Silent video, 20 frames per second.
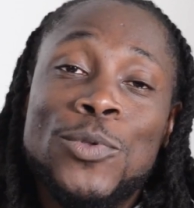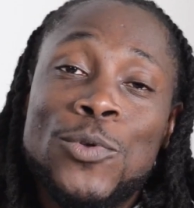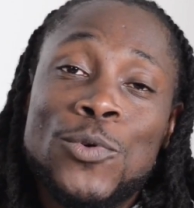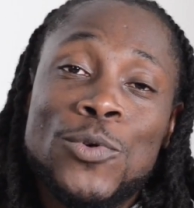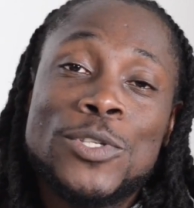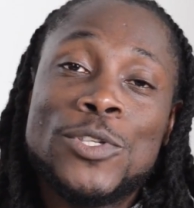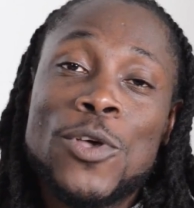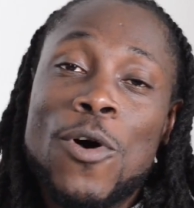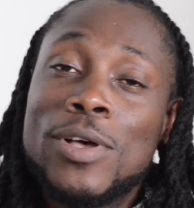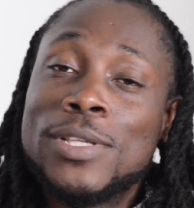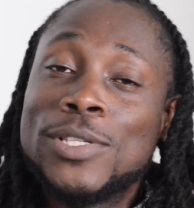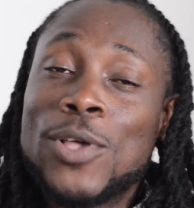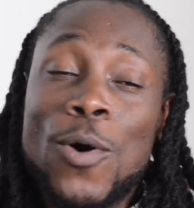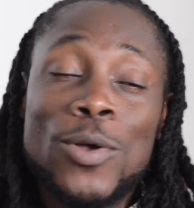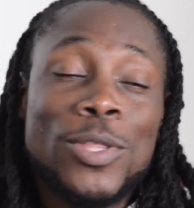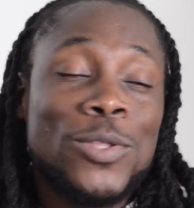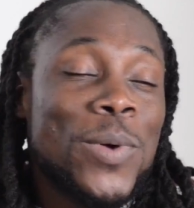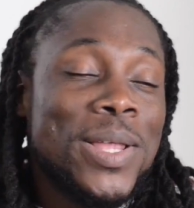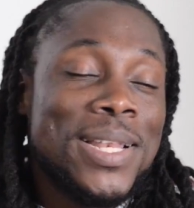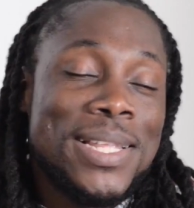new songs
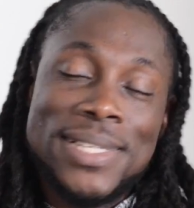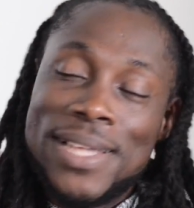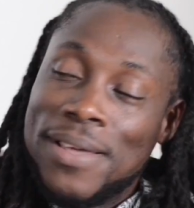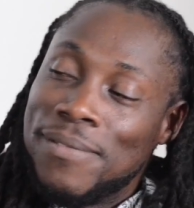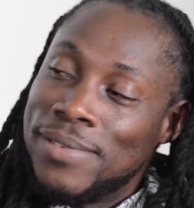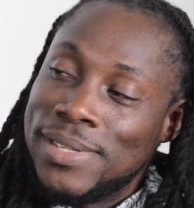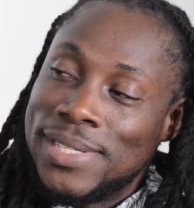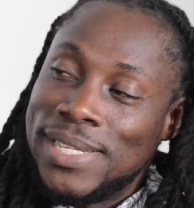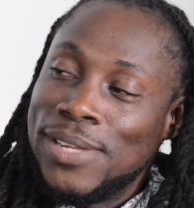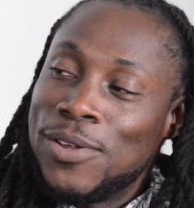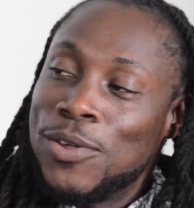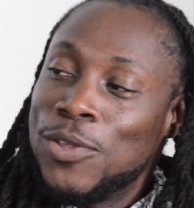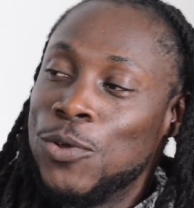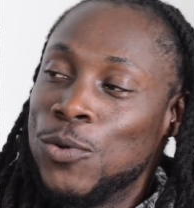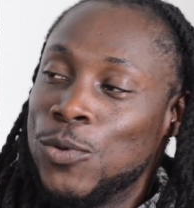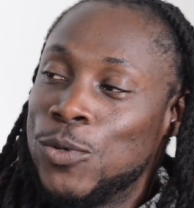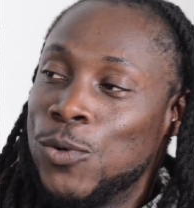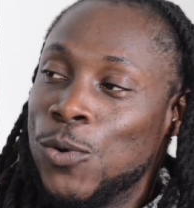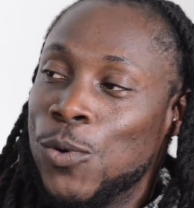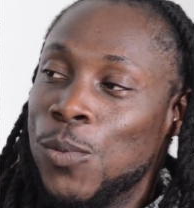out 2017 on
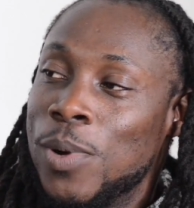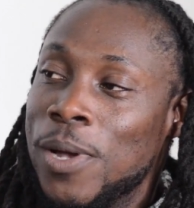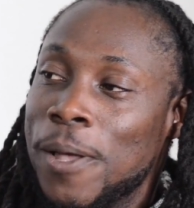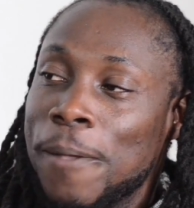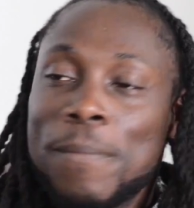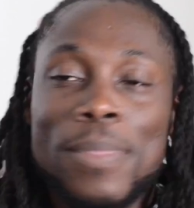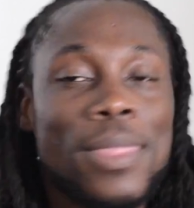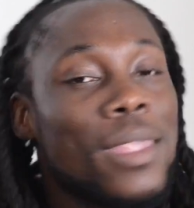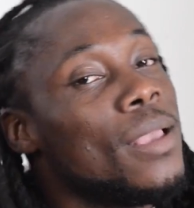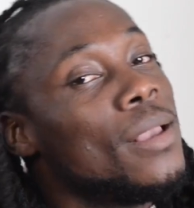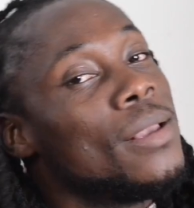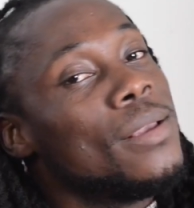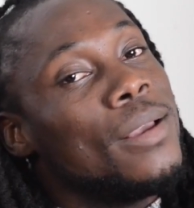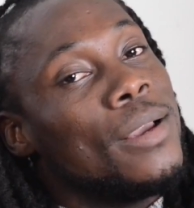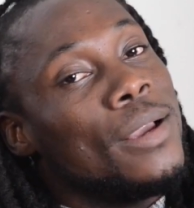YouTube. Mm -hmm.